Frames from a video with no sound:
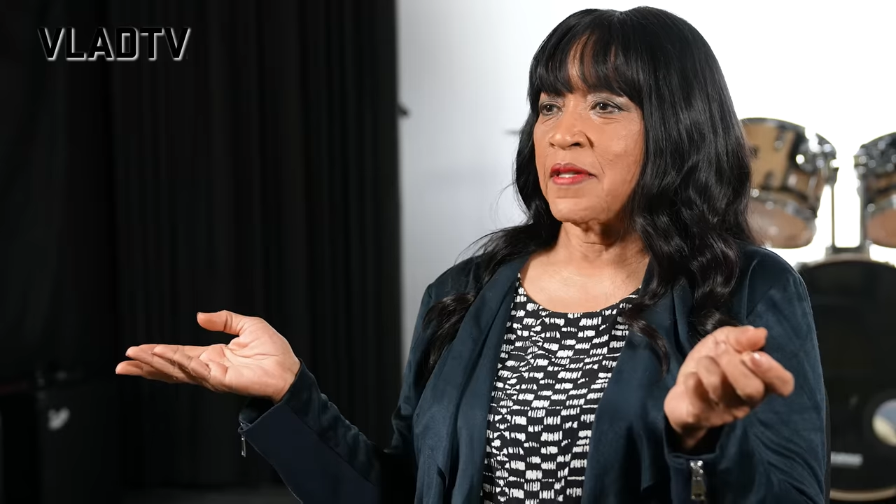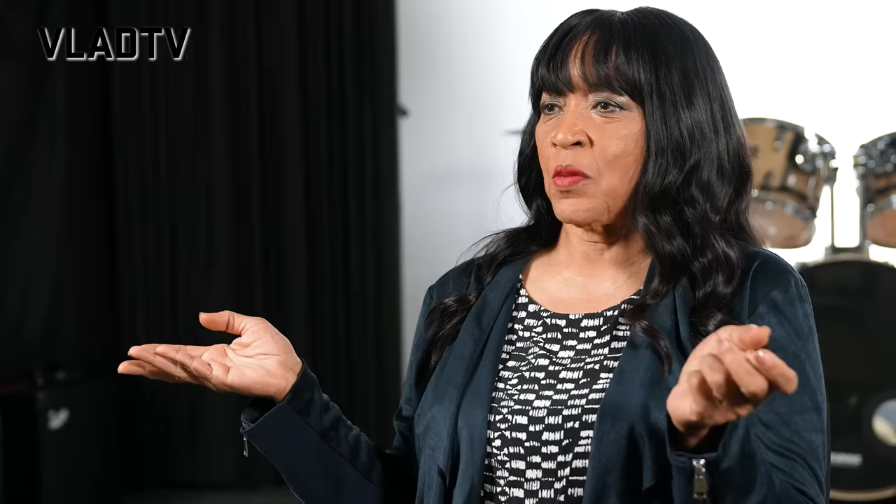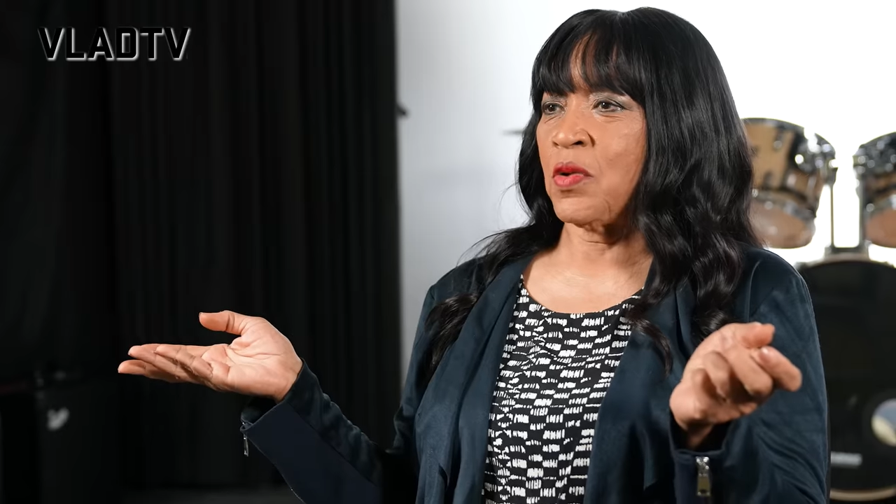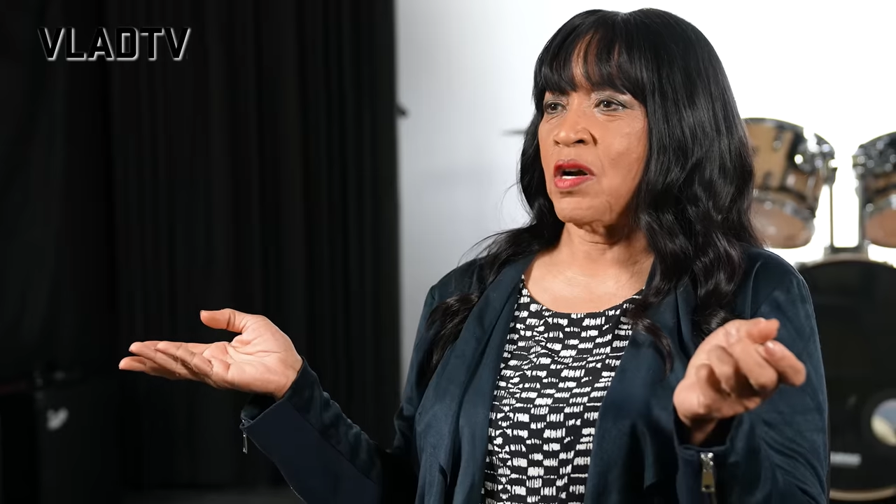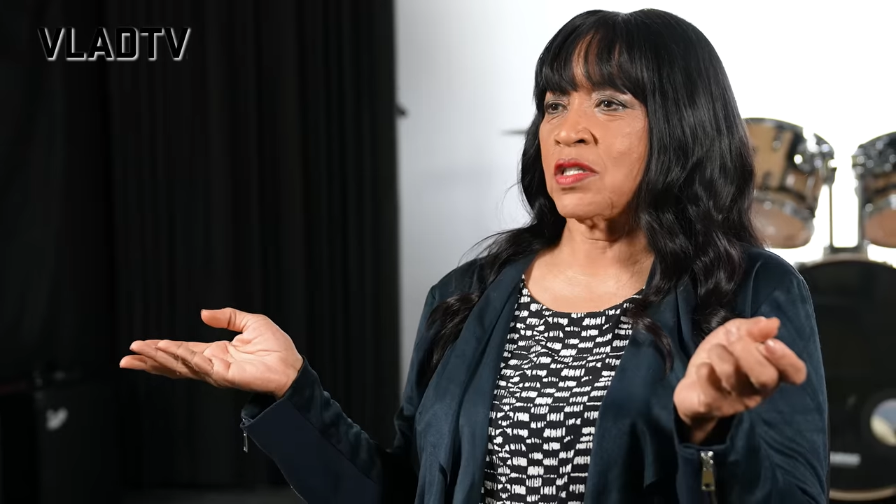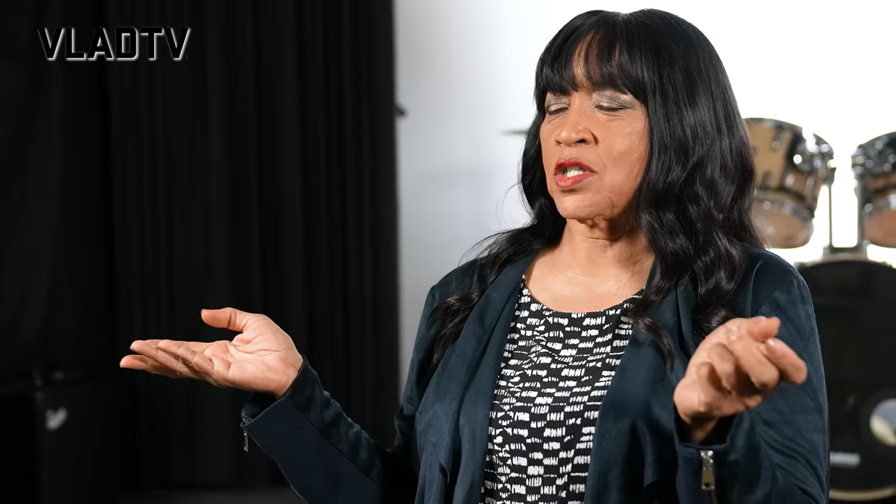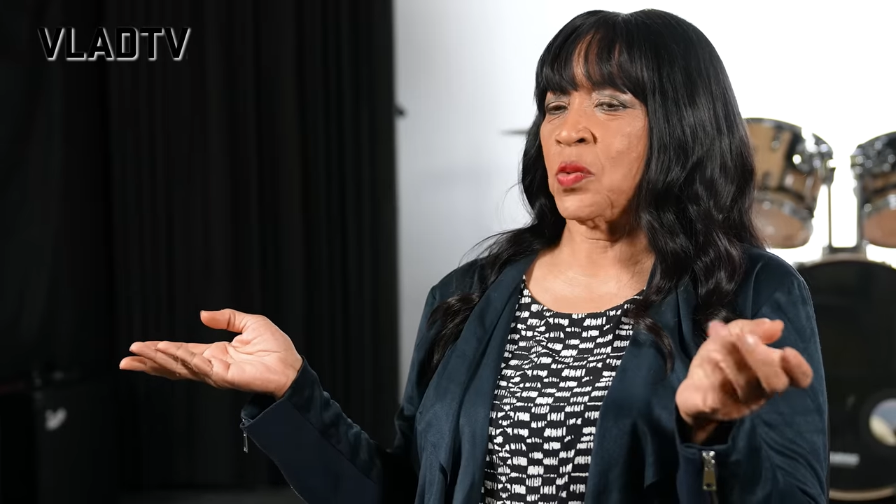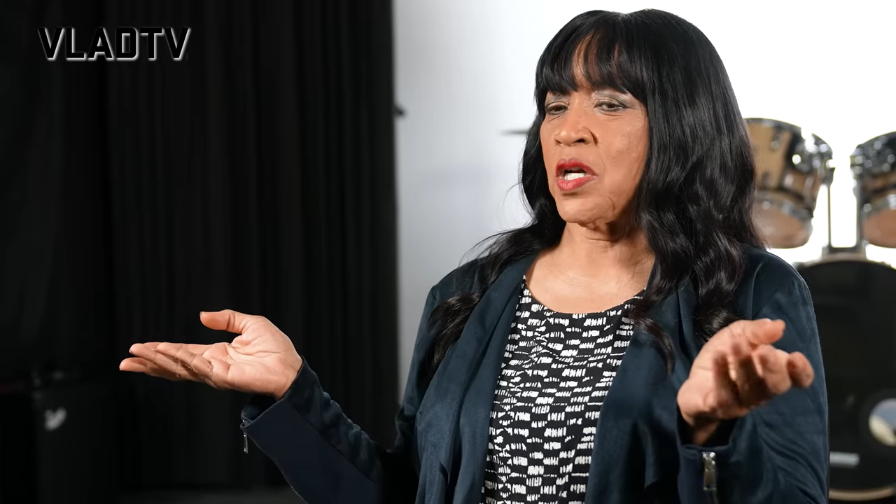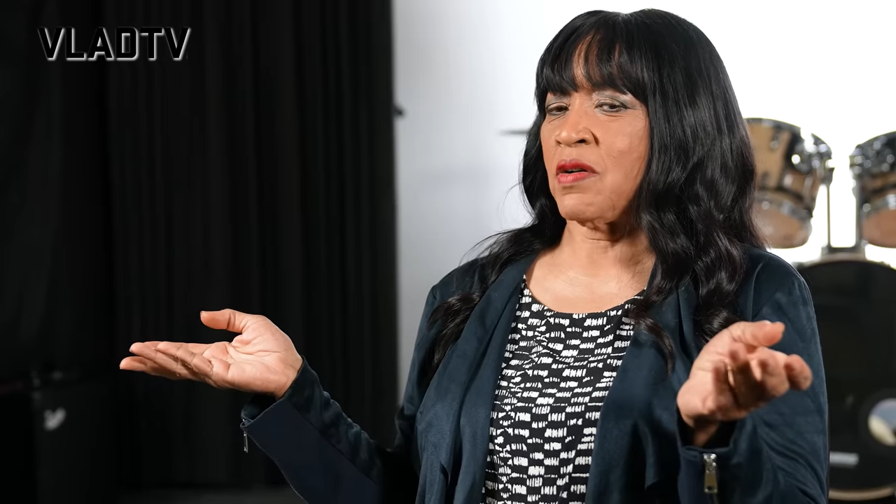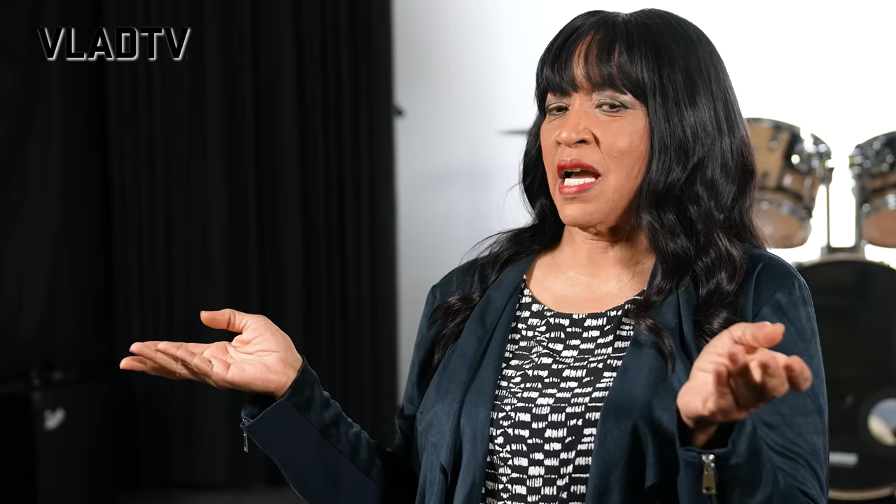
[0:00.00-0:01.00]
so we're on
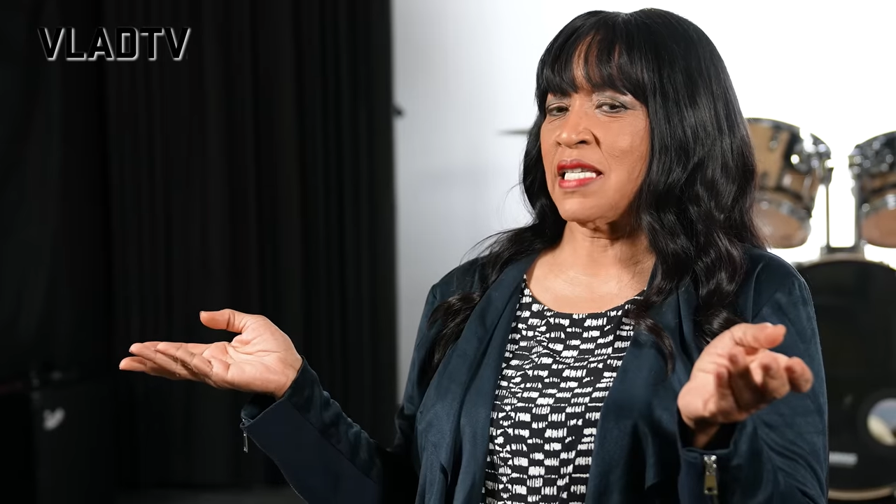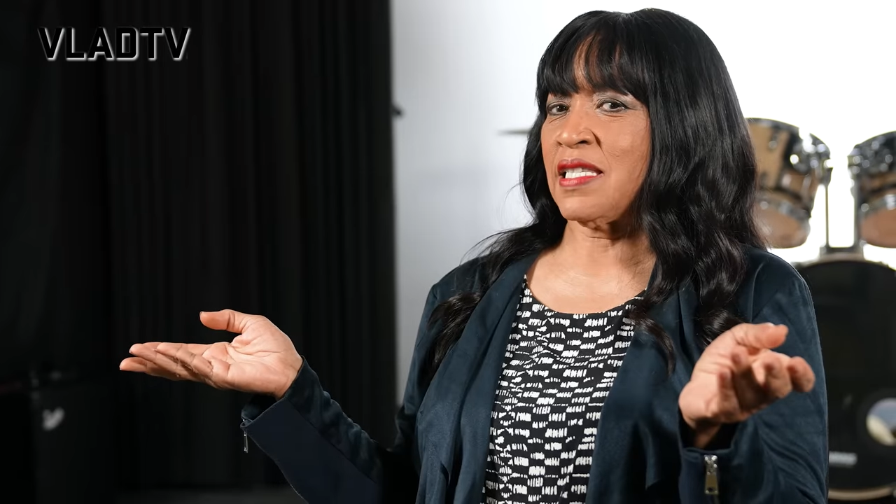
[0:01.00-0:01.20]
Twitter. I